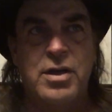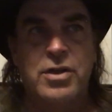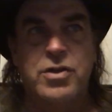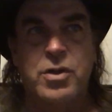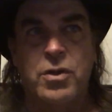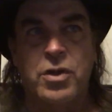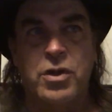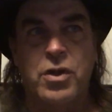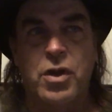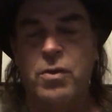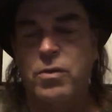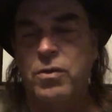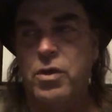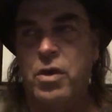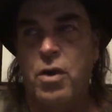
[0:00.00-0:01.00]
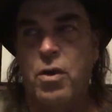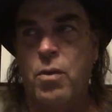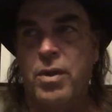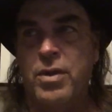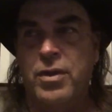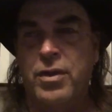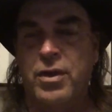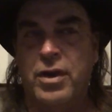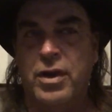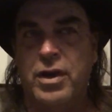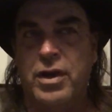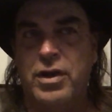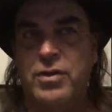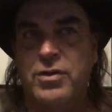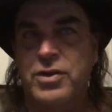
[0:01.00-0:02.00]
So you don't know whether they're going
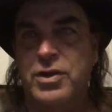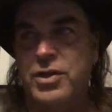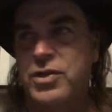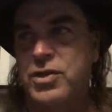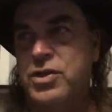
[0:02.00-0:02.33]
to use this